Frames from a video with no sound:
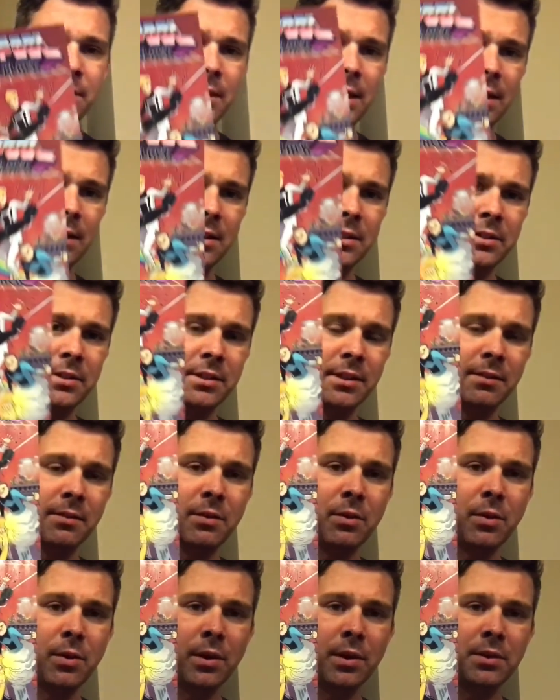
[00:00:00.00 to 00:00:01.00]
And this is, of
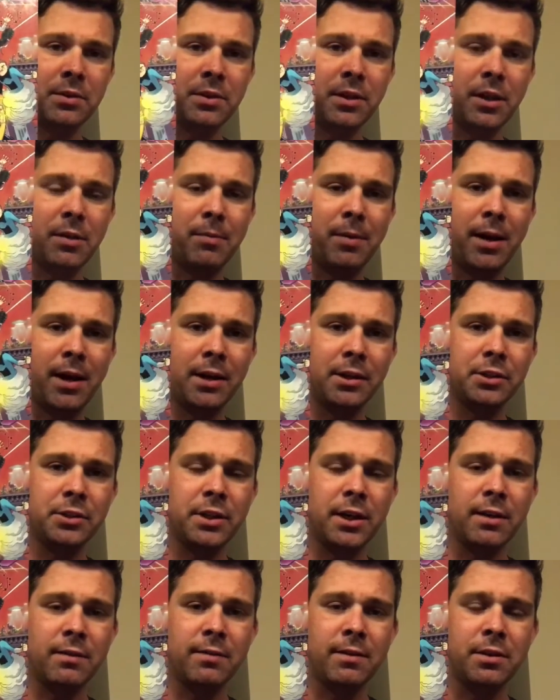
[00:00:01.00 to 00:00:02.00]
course, an homage
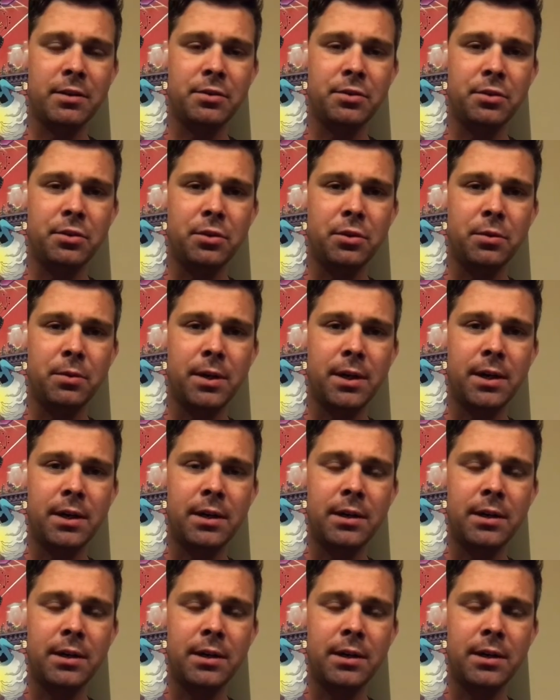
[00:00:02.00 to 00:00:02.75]
cover to, uh,